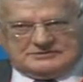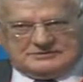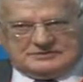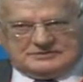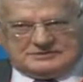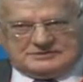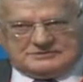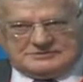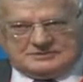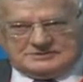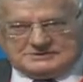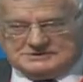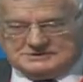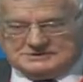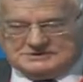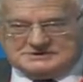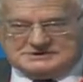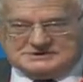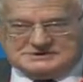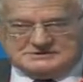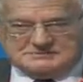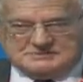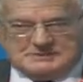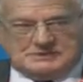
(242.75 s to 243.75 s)
which
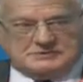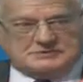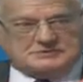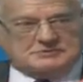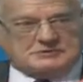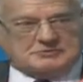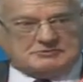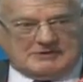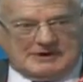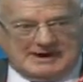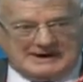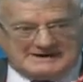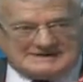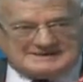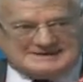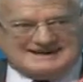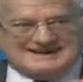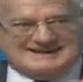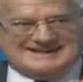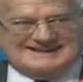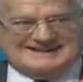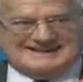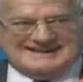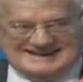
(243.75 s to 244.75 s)
produces both direct
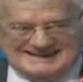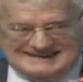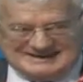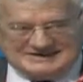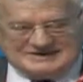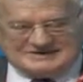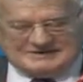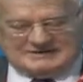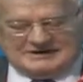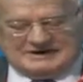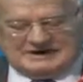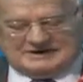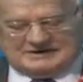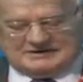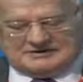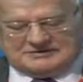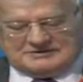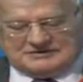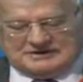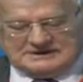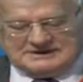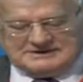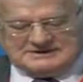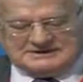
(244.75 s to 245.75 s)
and indirect
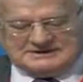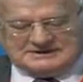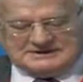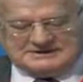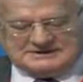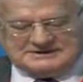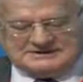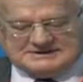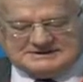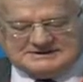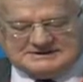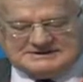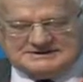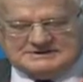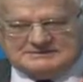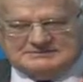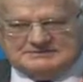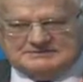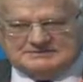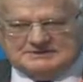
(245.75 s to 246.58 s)
threats to the system,